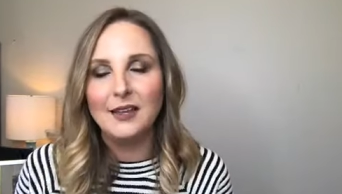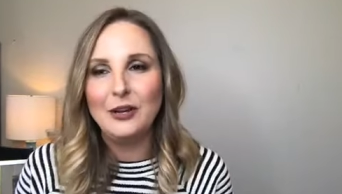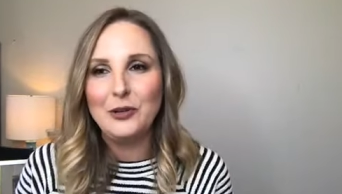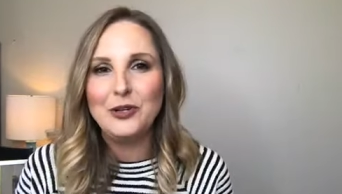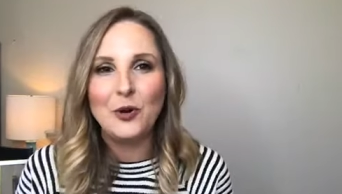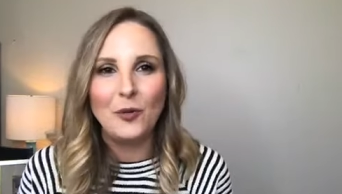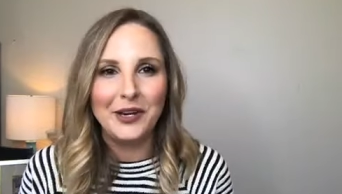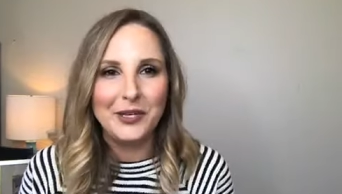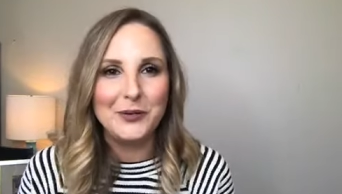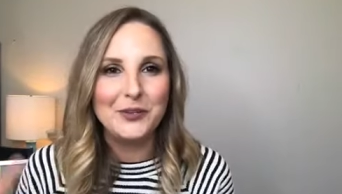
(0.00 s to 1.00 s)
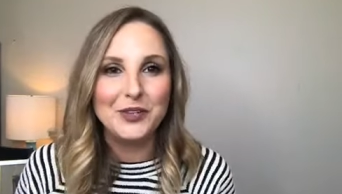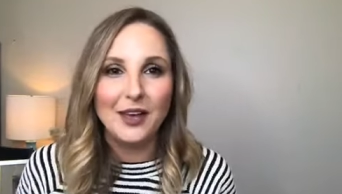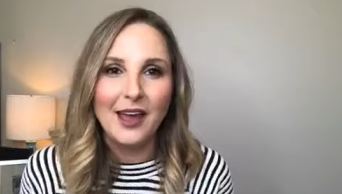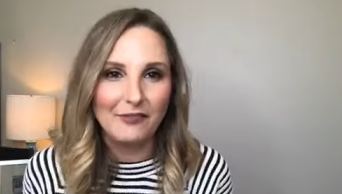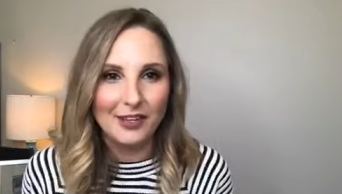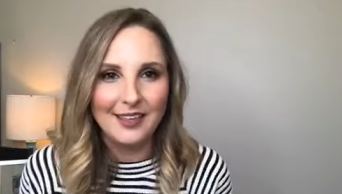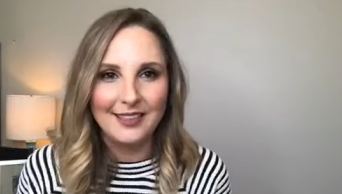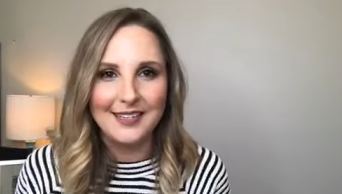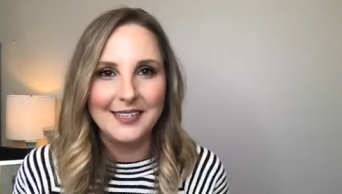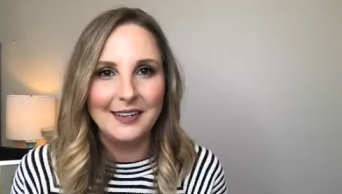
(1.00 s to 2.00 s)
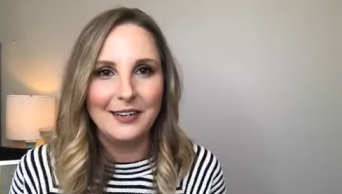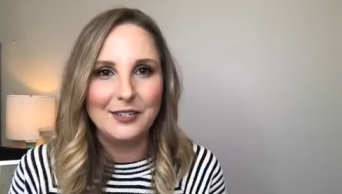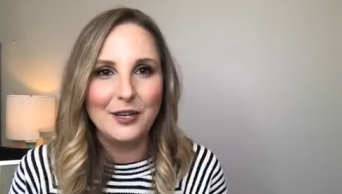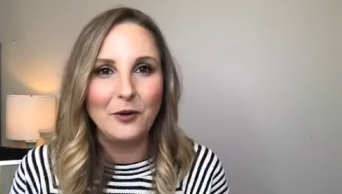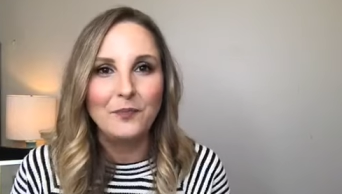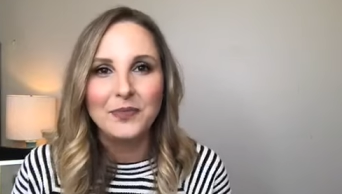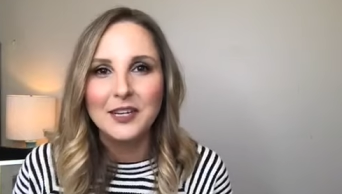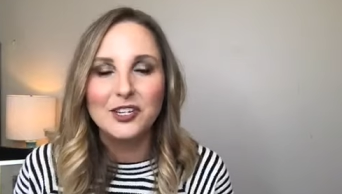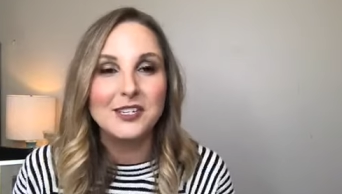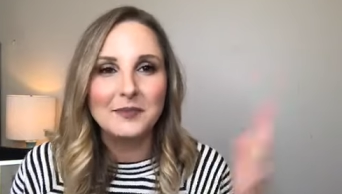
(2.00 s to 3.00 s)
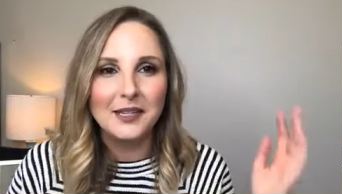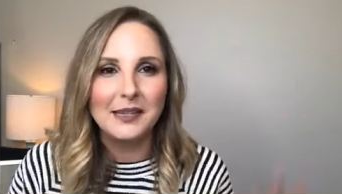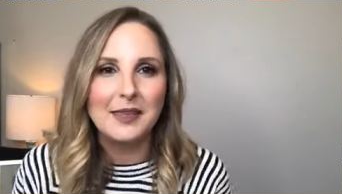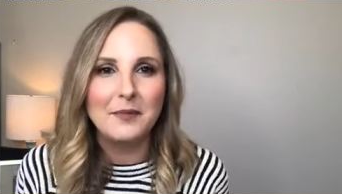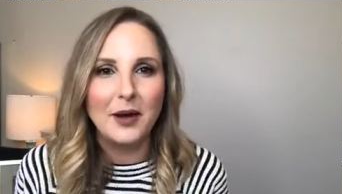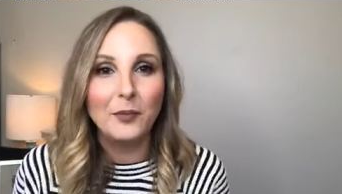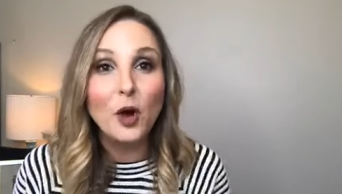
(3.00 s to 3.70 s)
You know, you don't want to use everything that's in here. So just something to think about.